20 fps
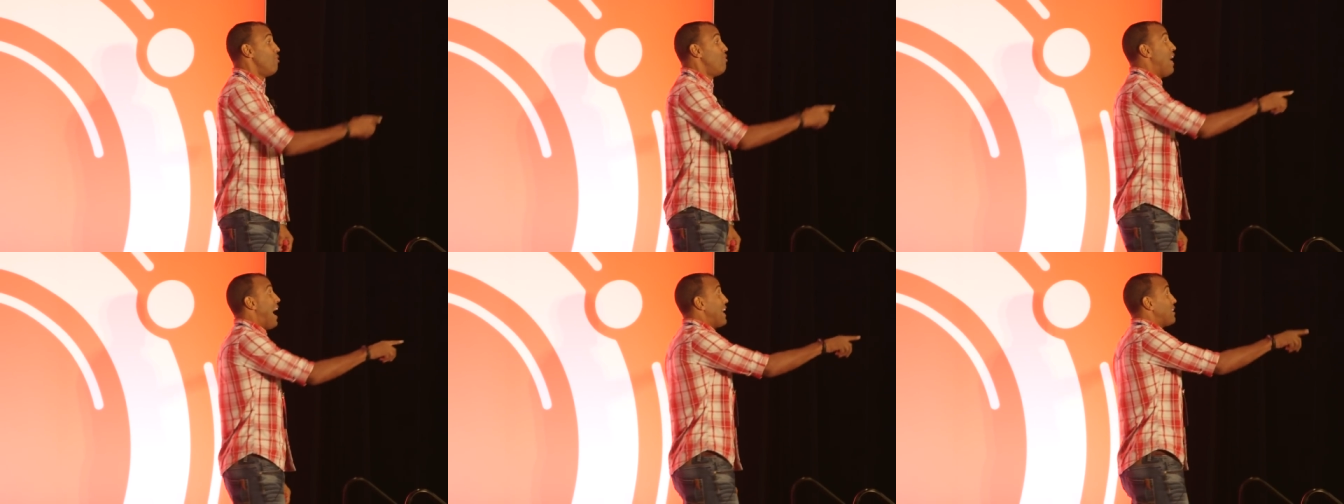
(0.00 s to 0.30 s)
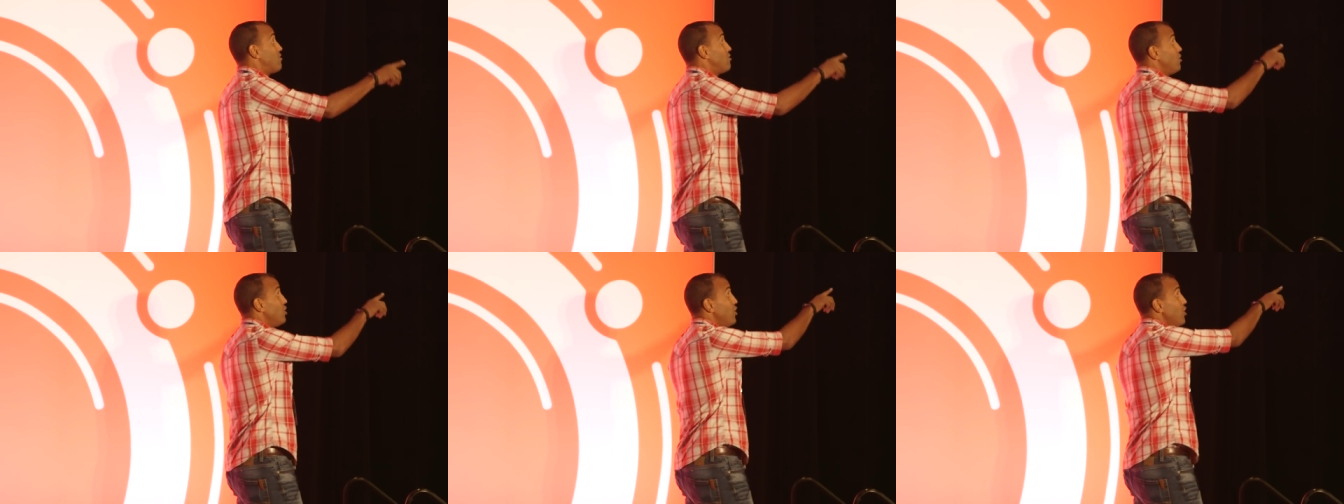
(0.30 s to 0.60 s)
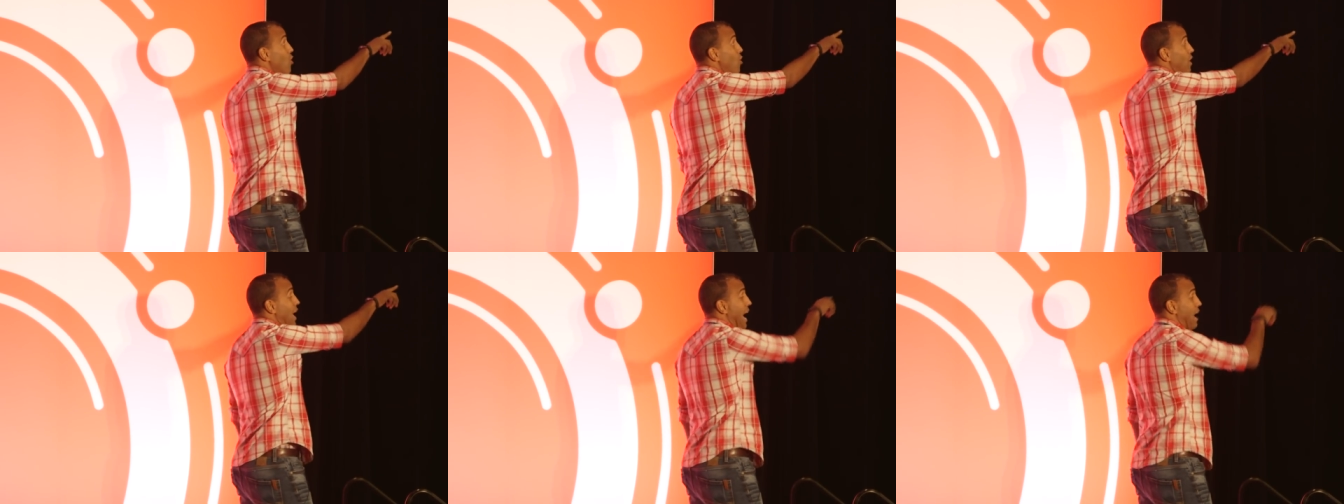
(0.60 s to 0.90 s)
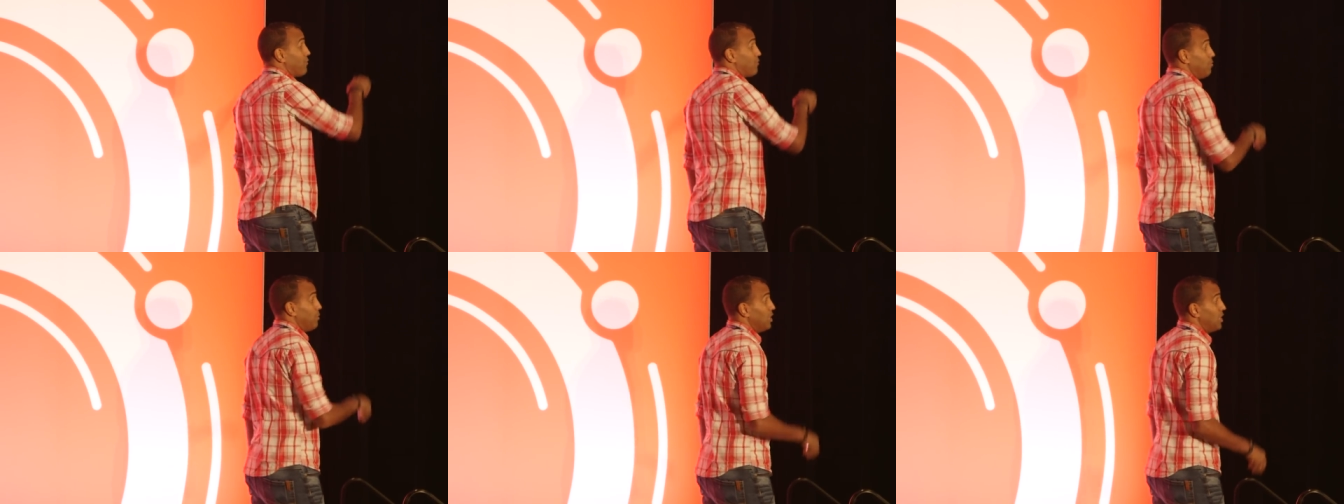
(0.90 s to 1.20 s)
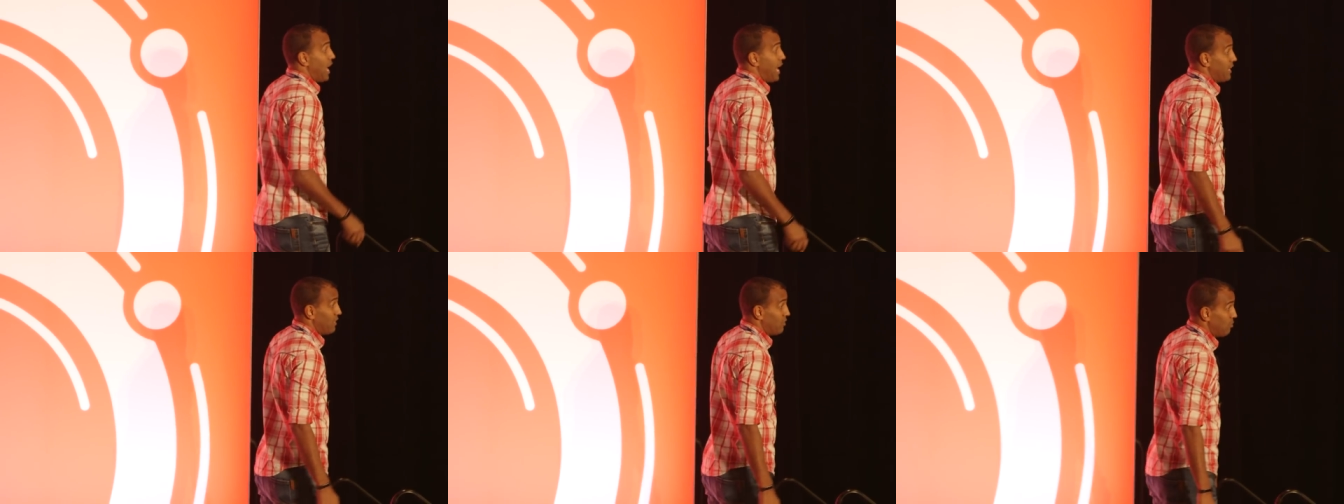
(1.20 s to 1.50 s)
That's, you don't have to be
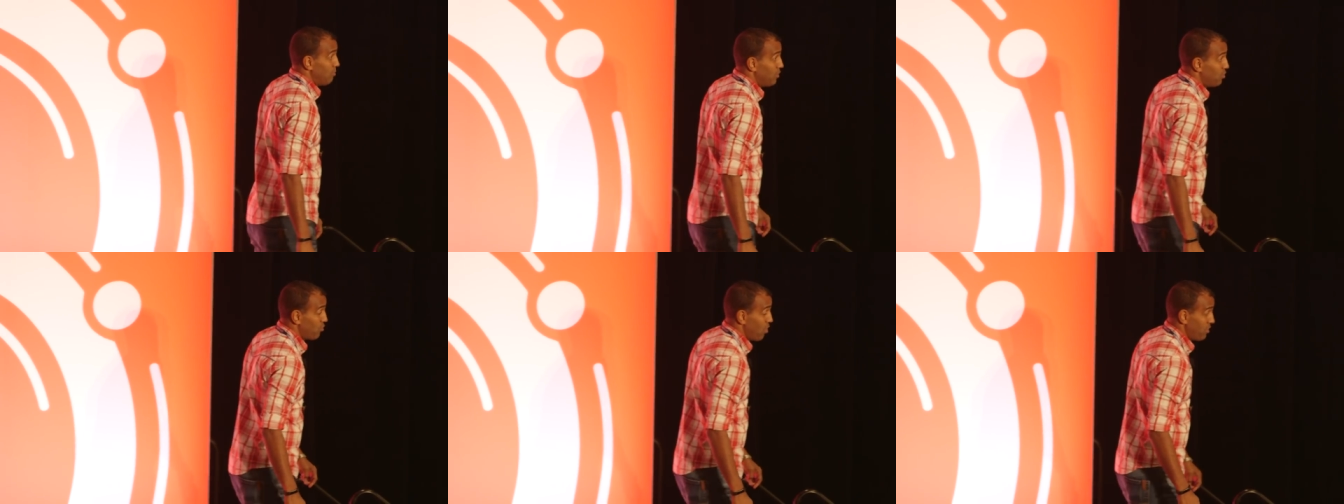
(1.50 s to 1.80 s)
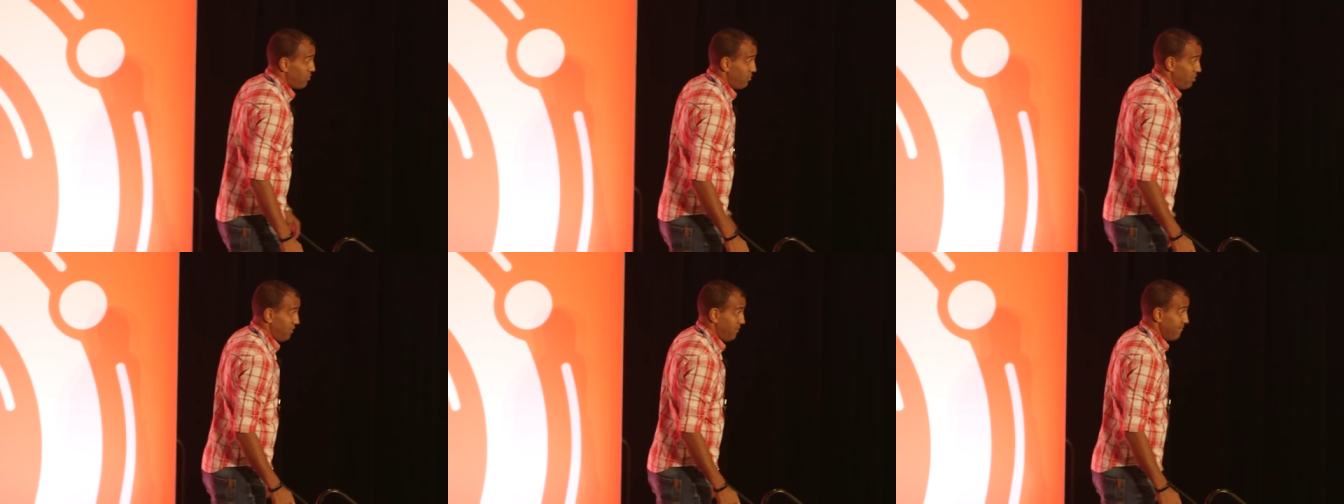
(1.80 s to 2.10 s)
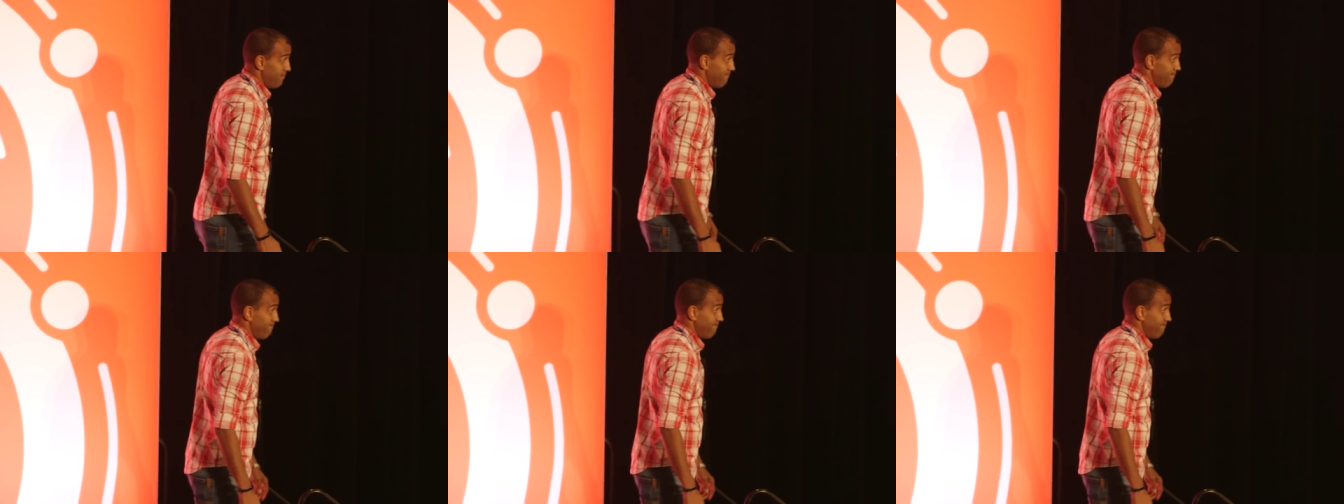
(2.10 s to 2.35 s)
liked to be trusted.